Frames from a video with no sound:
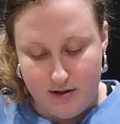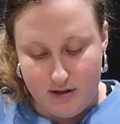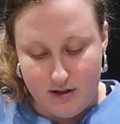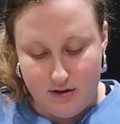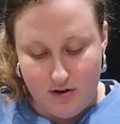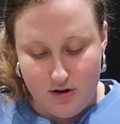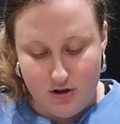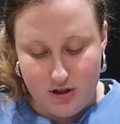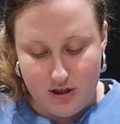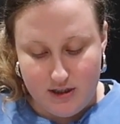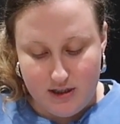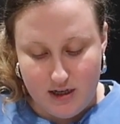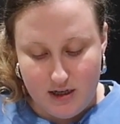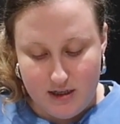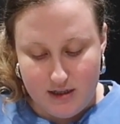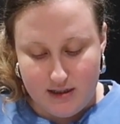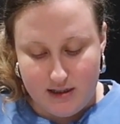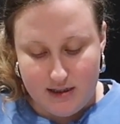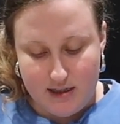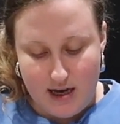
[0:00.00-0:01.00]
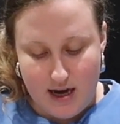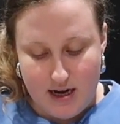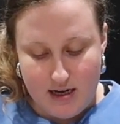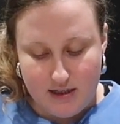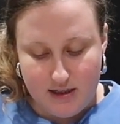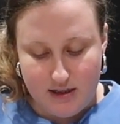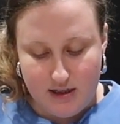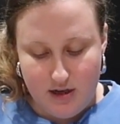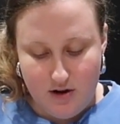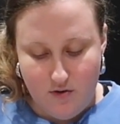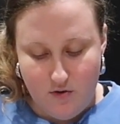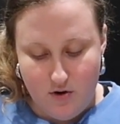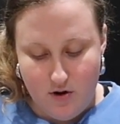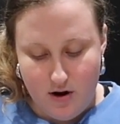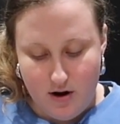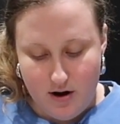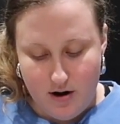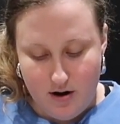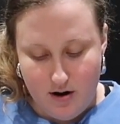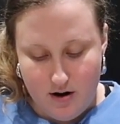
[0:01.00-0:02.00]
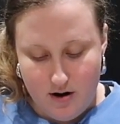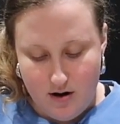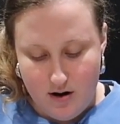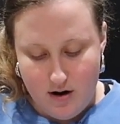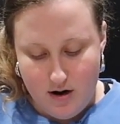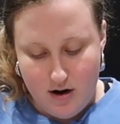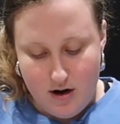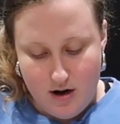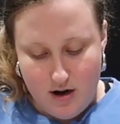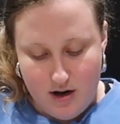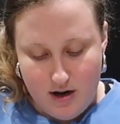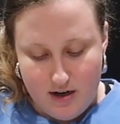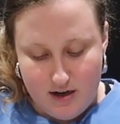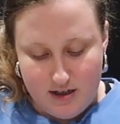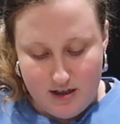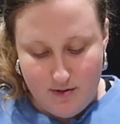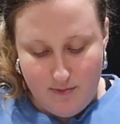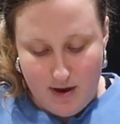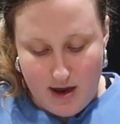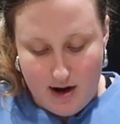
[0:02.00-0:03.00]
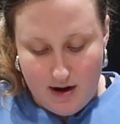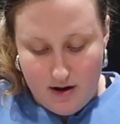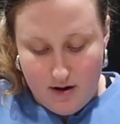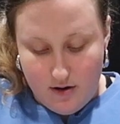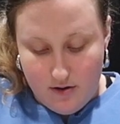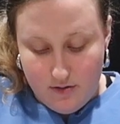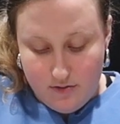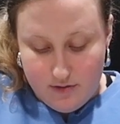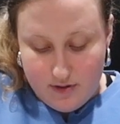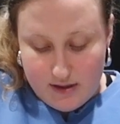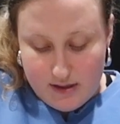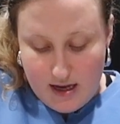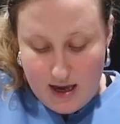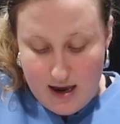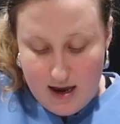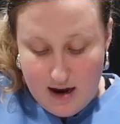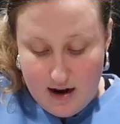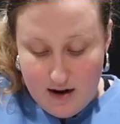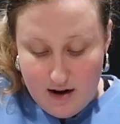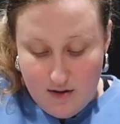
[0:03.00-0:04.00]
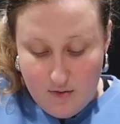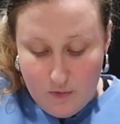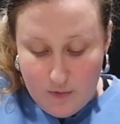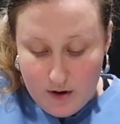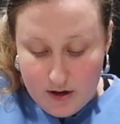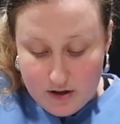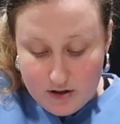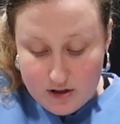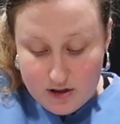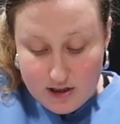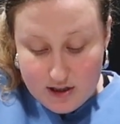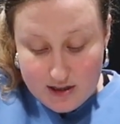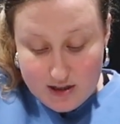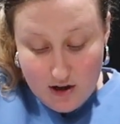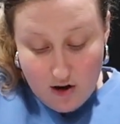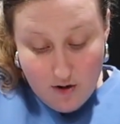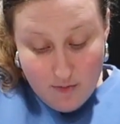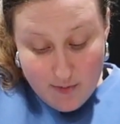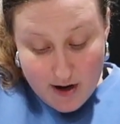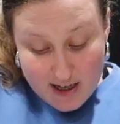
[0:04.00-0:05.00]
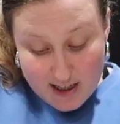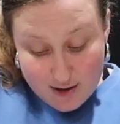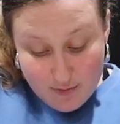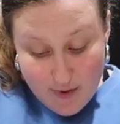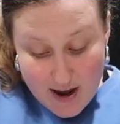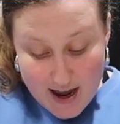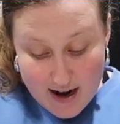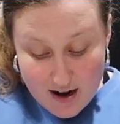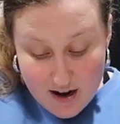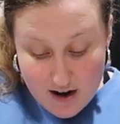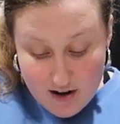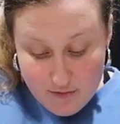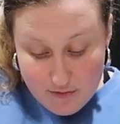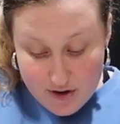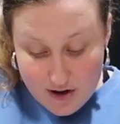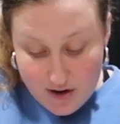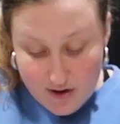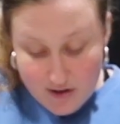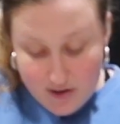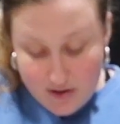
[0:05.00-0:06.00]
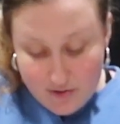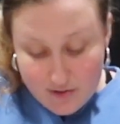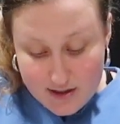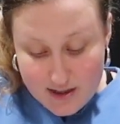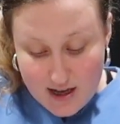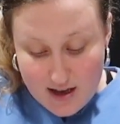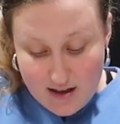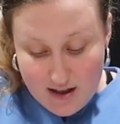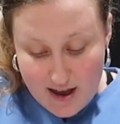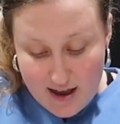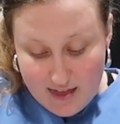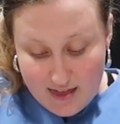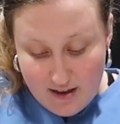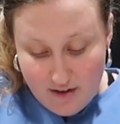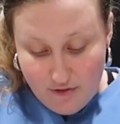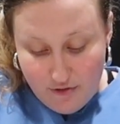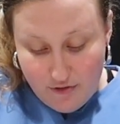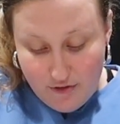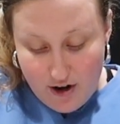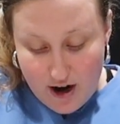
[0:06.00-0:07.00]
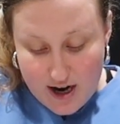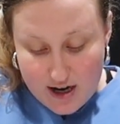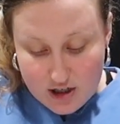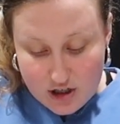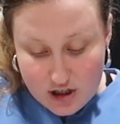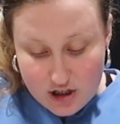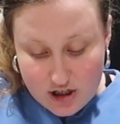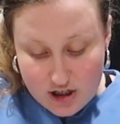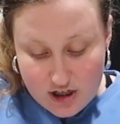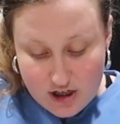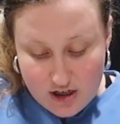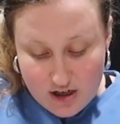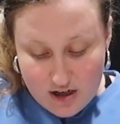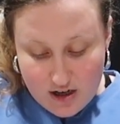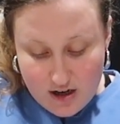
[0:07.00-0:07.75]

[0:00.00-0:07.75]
So you're just gonna slice your tomatoes, and it works so much better when you're using like the fresh,